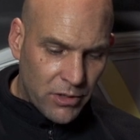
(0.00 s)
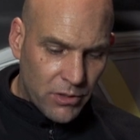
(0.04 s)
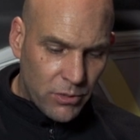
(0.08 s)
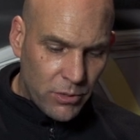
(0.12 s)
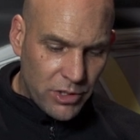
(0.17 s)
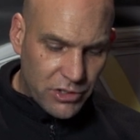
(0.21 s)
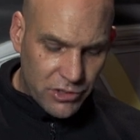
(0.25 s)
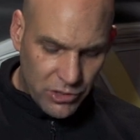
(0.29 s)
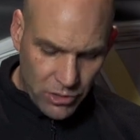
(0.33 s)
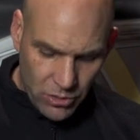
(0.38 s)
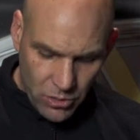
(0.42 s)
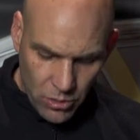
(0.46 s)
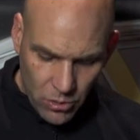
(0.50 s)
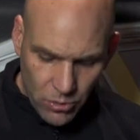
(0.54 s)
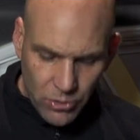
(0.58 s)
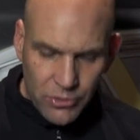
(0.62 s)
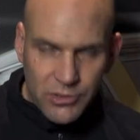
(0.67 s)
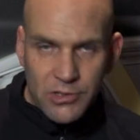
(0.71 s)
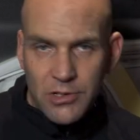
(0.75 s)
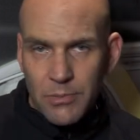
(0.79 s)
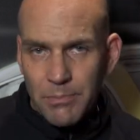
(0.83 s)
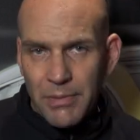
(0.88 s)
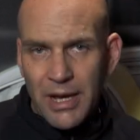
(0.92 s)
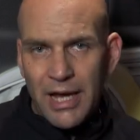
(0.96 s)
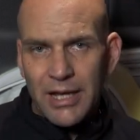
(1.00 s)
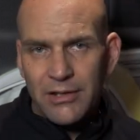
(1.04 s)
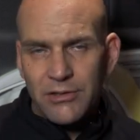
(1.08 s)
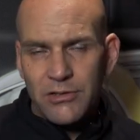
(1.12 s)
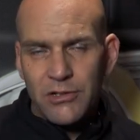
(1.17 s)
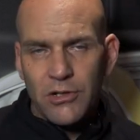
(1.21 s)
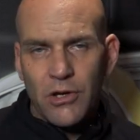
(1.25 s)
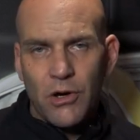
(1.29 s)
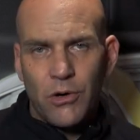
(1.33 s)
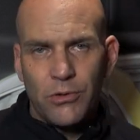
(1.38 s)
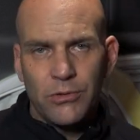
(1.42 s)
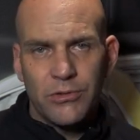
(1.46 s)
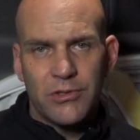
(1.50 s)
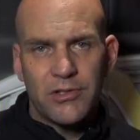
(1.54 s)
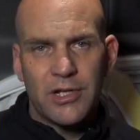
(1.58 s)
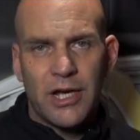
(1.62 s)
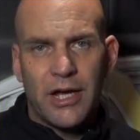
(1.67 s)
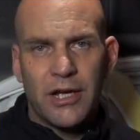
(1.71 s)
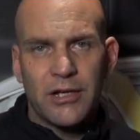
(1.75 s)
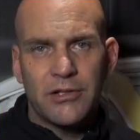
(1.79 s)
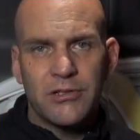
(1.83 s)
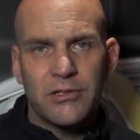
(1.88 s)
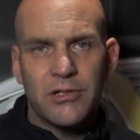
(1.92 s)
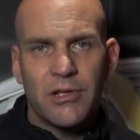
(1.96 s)
which cause the pad to
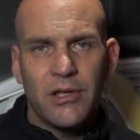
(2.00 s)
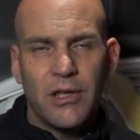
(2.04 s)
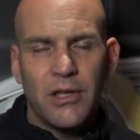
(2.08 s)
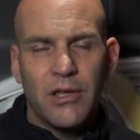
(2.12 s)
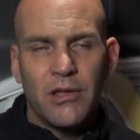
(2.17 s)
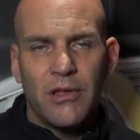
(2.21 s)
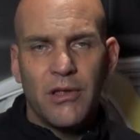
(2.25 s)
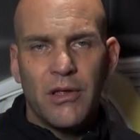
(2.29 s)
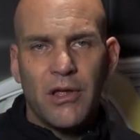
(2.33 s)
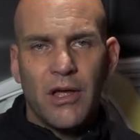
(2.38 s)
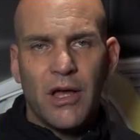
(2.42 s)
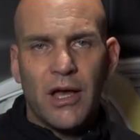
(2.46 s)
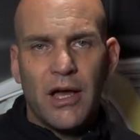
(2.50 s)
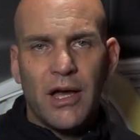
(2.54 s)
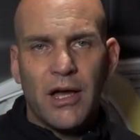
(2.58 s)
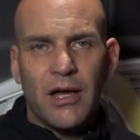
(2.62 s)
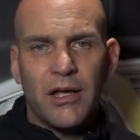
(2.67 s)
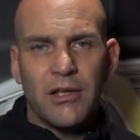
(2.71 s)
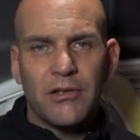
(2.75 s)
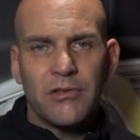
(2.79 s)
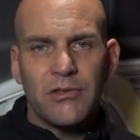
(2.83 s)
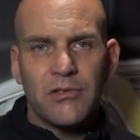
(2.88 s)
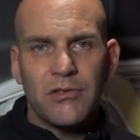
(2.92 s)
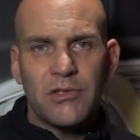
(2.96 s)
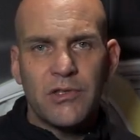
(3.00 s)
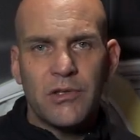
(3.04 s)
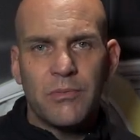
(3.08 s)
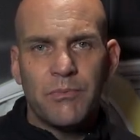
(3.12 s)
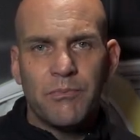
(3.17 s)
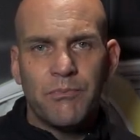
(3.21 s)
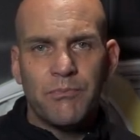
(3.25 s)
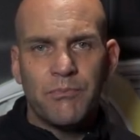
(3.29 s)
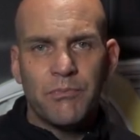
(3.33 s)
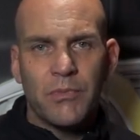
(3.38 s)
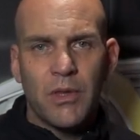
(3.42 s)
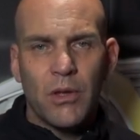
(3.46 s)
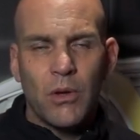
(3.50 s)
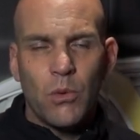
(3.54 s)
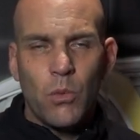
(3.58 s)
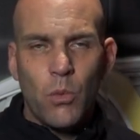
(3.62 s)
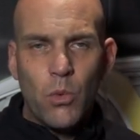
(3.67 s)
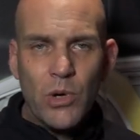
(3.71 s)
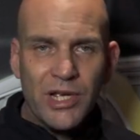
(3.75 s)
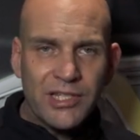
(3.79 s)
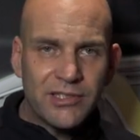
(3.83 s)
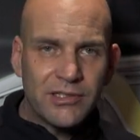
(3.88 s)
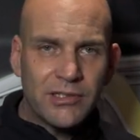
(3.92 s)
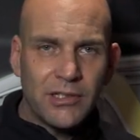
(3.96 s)
contact and
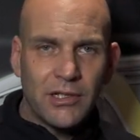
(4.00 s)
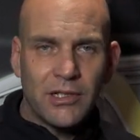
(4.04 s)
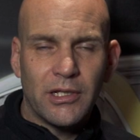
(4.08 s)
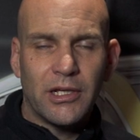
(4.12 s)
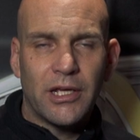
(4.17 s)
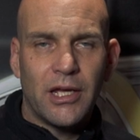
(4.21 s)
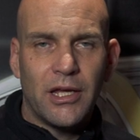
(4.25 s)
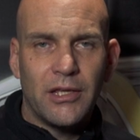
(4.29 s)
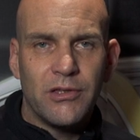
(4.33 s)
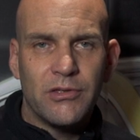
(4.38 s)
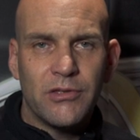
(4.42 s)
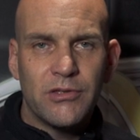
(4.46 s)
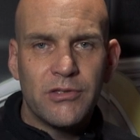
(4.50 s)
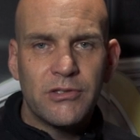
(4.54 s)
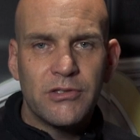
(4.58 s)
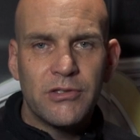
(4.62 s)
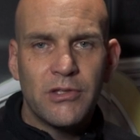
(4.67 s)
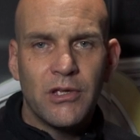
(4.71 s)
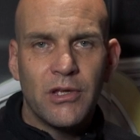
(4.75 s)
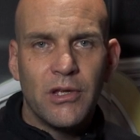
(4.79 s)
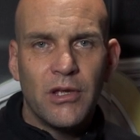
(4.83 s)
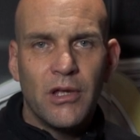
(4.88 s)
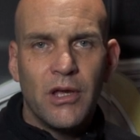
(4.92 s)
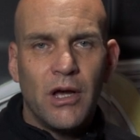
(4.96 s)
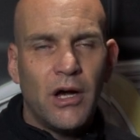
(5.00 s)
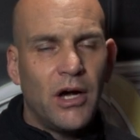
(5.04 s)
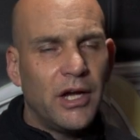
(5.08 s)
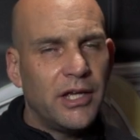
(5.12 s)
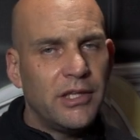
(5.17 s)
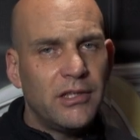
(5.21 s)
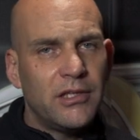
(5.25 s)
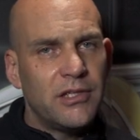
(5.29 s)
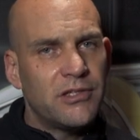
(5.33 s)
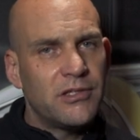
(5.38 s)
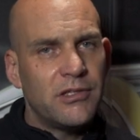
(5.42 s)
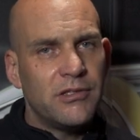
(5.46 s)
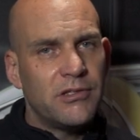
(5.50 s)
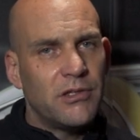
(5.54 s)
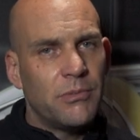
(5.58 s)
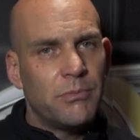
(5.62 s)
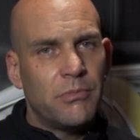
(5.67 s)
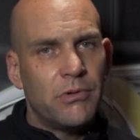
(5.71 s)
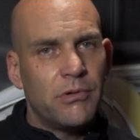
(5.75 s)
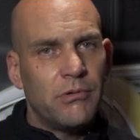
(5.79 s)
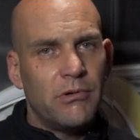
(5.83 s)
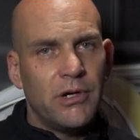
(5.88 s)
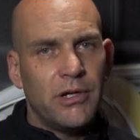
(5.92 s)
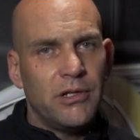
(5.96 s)
whistle against. This is a
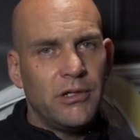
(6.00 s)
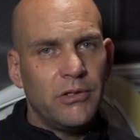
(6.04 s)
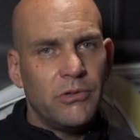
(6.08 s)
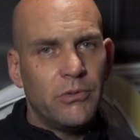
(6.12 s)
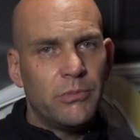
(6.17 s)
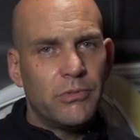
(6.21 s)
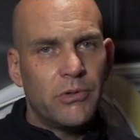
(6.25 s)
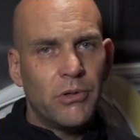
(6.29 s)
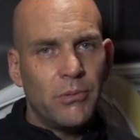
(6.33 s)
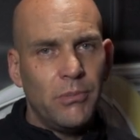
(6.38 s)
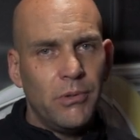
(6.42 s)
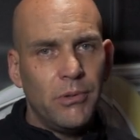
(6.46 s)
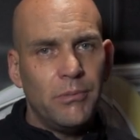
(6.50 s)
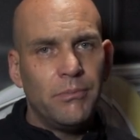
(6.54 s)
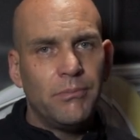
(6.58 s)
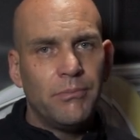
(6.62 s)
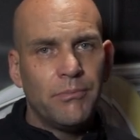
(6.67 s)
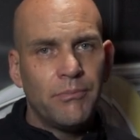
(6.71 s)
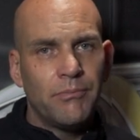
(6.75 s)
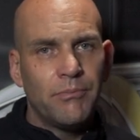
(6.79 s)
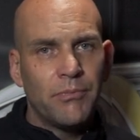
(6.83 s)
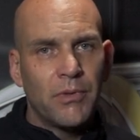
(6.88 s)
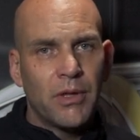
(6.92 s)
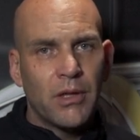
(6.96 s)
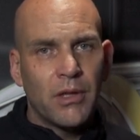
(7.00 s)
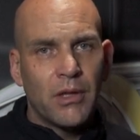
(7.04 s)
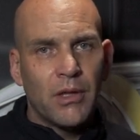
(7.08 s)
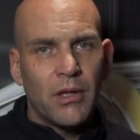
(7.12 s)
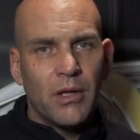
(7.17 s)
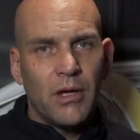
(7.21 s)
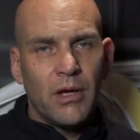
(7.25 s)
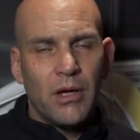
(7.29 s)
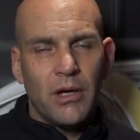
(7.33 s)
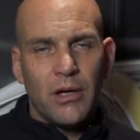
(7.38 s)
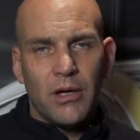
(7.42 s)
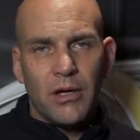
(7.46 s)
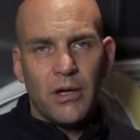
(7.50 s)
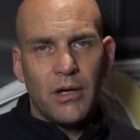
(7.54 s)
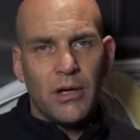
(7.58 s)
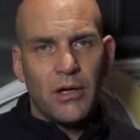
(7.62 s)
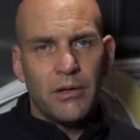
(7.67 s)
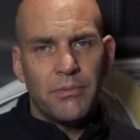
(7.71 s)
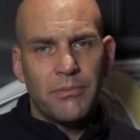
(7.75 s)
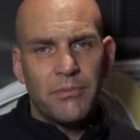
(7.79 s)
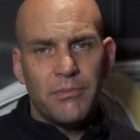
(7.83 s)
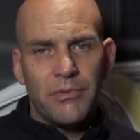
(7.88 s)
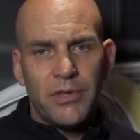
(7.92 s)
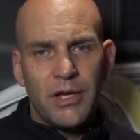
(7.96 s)
perennial problem.
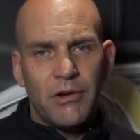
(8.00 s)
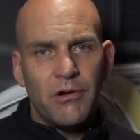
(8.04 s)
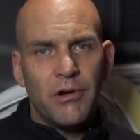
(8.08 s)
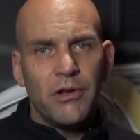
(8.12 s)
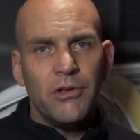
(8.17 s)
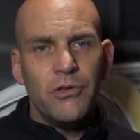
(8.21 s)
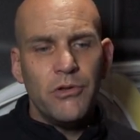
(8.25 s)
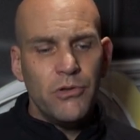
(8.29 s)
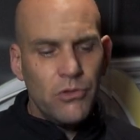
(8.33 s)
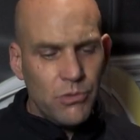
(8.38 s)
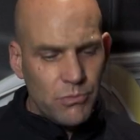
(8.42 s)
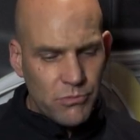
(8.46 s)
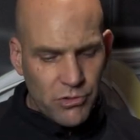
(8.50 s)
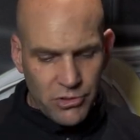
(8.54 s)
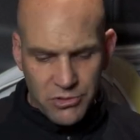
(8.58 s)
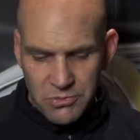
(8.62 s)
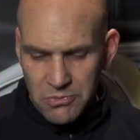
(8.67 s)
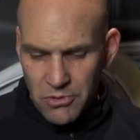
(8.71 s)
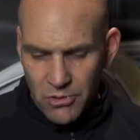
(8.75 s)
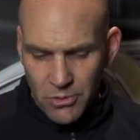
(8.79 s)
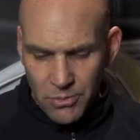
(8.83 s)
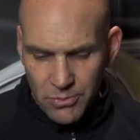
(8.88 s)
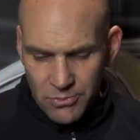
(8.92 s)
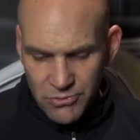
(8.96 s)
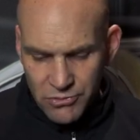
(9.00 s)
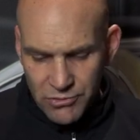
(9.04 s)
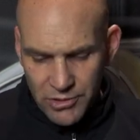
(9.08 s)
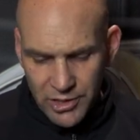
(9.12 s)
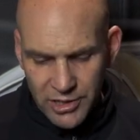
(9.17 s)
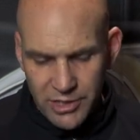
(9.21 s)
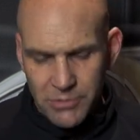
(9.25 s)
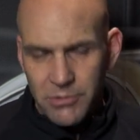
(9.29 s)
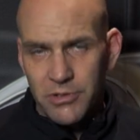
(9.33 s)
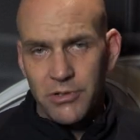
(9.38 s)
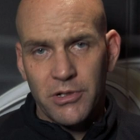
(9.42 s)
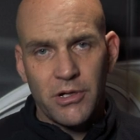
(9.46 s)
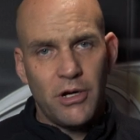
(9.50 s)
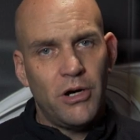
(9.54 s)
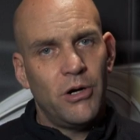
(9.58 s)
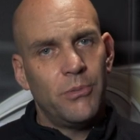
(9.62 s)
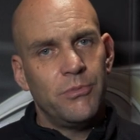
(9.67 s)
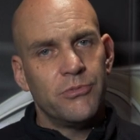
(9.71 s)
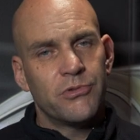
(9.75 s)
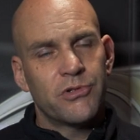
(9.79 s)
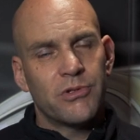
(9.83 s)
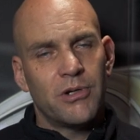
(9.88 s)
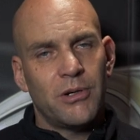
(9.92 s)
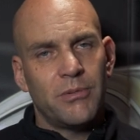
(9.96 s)
There are numerous problems really with
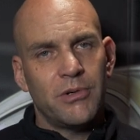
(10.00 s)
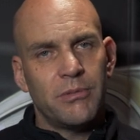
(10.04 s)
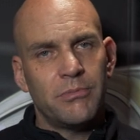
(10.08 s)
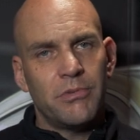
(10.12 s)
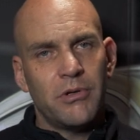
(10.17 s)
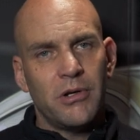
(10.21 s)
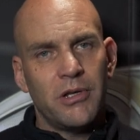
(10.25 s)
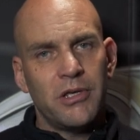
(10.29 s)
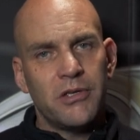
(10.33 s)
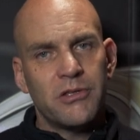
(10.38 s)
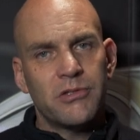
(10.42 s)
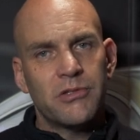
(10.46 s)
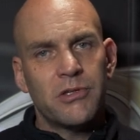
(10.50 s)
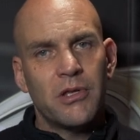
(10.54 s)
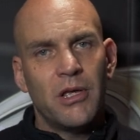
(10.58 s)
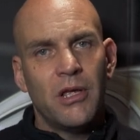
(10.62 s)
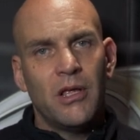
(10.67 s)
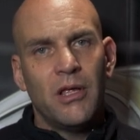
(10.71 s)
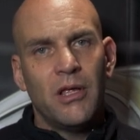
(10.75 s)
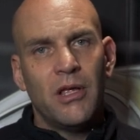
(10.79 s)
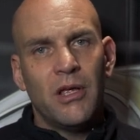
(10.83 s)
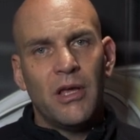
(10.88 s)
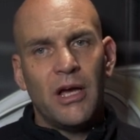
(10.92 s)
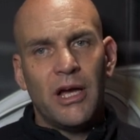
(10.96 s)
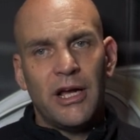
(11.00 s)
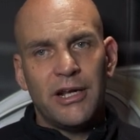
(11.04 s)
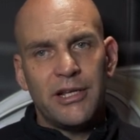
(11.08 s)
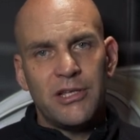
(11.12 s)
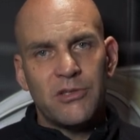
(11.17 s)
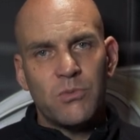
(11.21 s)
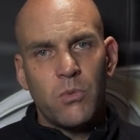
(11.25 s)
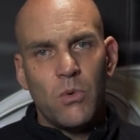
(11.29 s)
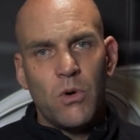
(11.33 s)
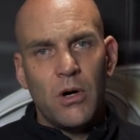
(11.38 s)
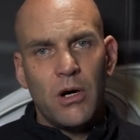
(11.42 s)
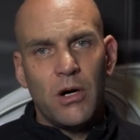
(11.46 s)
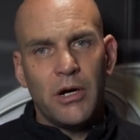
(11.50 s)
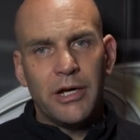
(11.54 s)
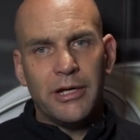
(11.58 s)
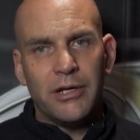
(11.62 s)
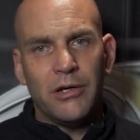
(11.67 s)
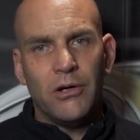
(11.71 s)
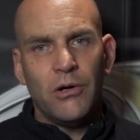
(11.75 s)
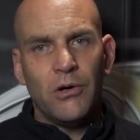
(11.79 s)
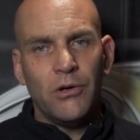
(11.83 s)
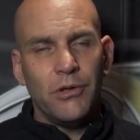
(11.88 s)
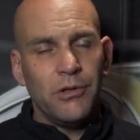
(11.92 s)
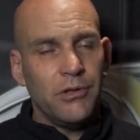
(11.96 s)
carbon ceramic brakes, and is why
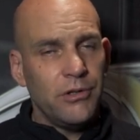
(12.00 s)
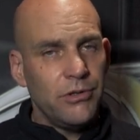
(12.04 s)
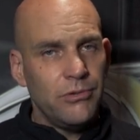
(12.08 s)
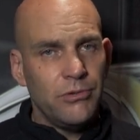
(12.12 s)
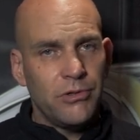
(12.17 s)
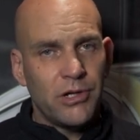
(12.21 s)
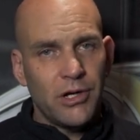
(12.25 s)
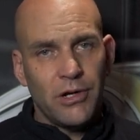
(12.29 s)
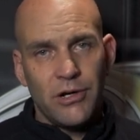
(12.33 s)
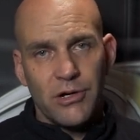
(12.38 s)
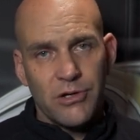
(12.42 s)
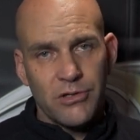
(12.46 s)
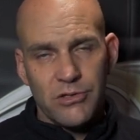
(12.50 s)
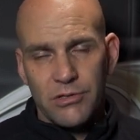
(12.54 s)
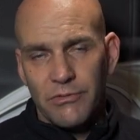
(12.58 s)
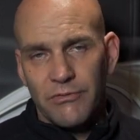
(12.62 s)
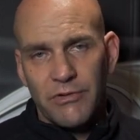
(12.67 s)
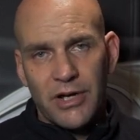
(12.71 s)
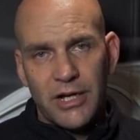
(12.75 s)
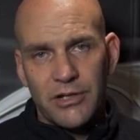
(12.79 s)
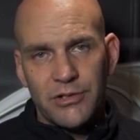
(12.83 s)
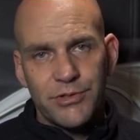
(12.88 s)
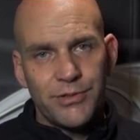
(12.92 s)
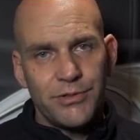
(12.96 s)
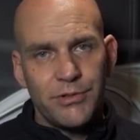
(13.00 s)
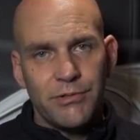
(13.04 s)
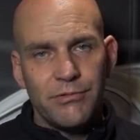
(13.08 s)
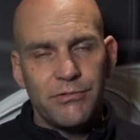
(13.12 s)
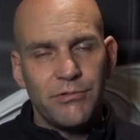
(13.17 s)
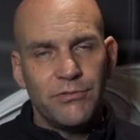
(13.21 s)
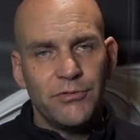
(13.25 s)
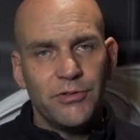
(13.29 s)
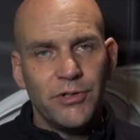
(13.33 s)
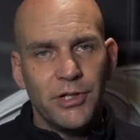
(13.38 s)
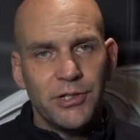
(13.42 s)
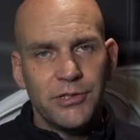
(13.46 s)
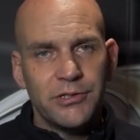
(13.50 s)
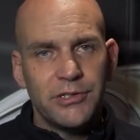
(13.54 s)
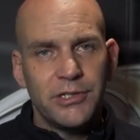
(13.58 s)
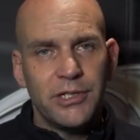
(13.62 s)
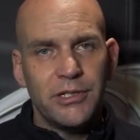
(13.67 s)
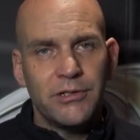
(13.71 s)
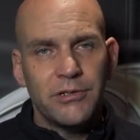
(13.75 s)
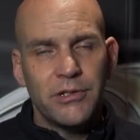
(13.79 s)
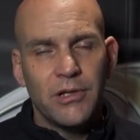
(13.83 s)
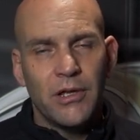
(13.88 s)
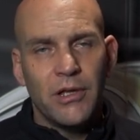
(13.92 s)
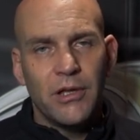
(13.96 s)
on new cars the factory
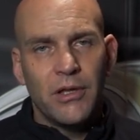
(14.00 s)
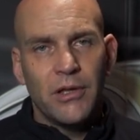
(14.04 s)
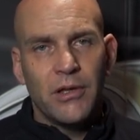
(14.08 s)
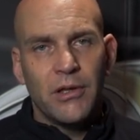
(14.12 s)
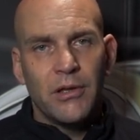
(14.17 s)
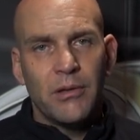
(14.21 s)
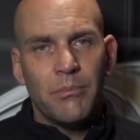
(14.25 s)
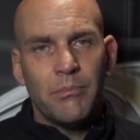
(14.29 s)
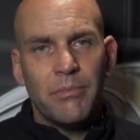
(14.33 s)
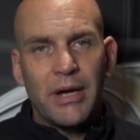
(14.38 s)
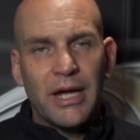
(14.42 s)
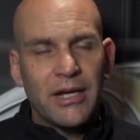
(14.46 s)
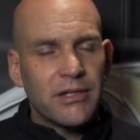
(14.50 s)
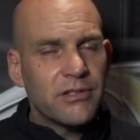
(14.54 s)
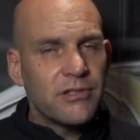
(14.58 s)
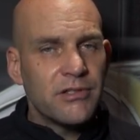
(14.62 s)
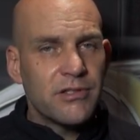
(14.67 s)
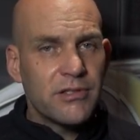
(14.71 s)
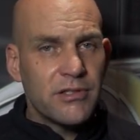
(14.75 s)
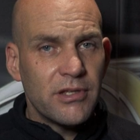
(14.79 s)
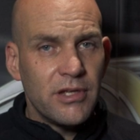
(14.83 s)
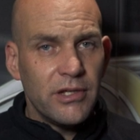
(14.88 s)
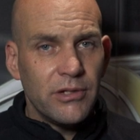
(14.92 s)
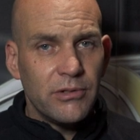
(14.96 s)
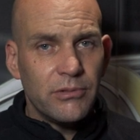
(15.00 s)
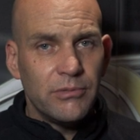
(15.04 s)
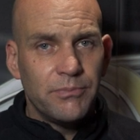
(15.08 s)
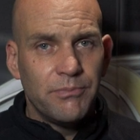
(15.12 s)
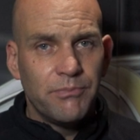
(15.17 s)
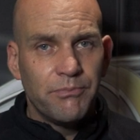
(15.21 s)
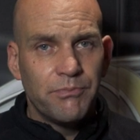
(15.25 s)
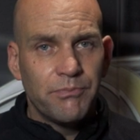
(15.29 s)
reverted back to steel.